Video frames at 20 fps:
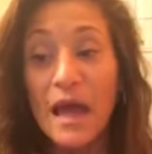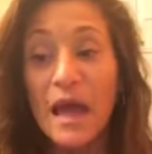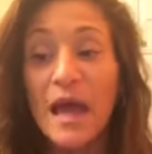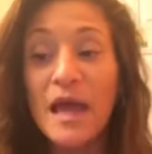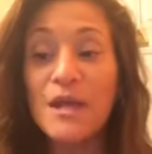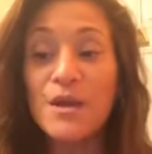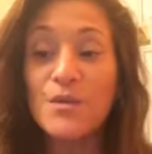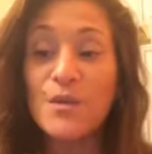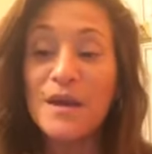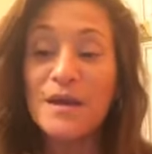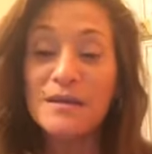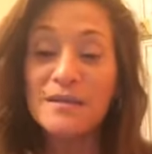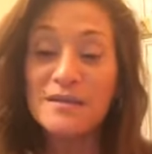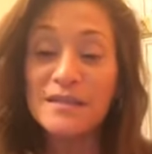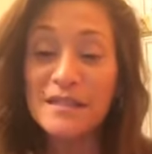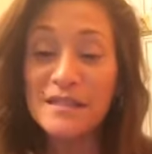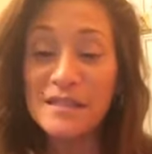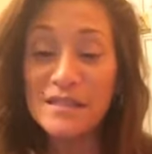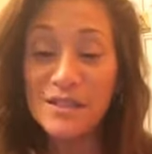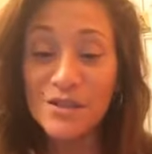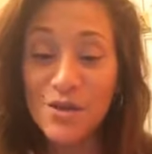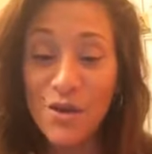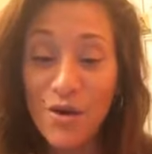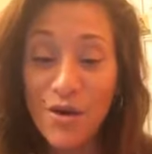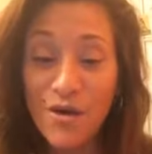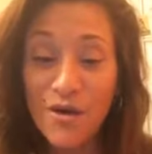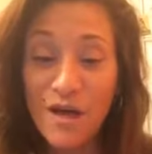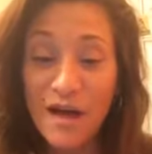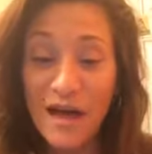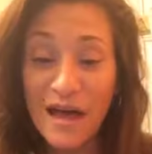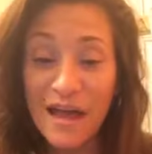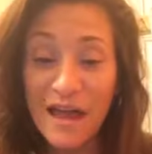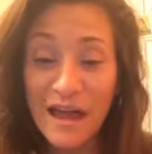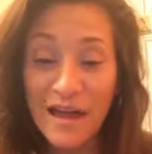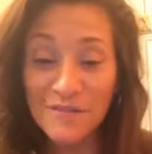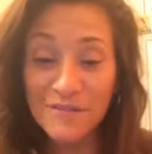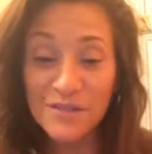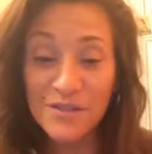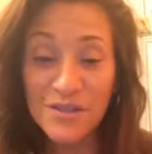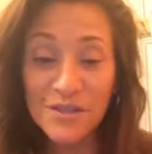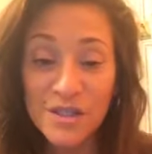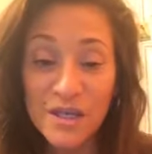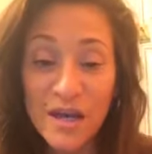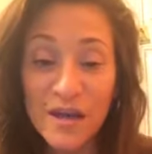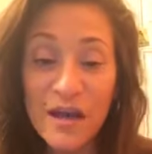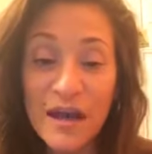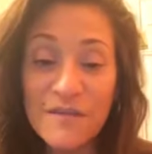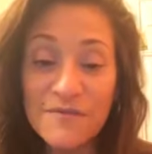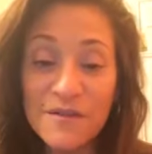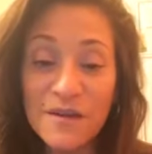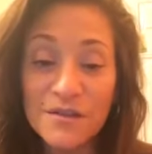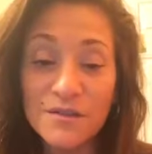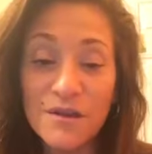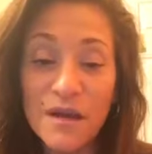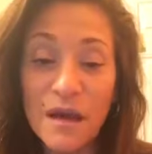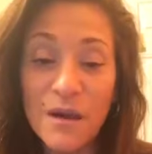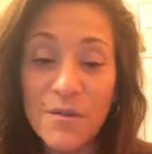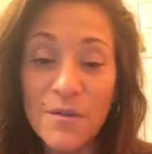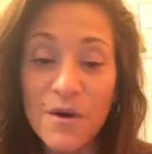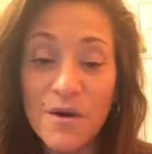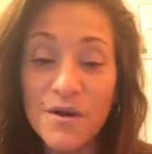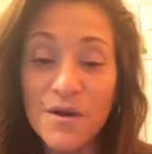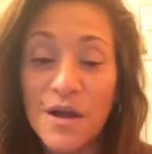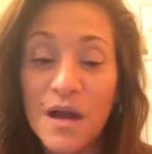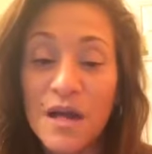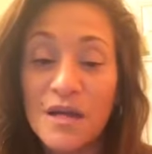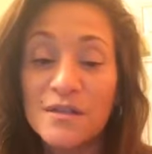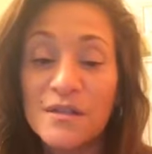Anyway, this is all I have to share. Hey, Victor, how are you?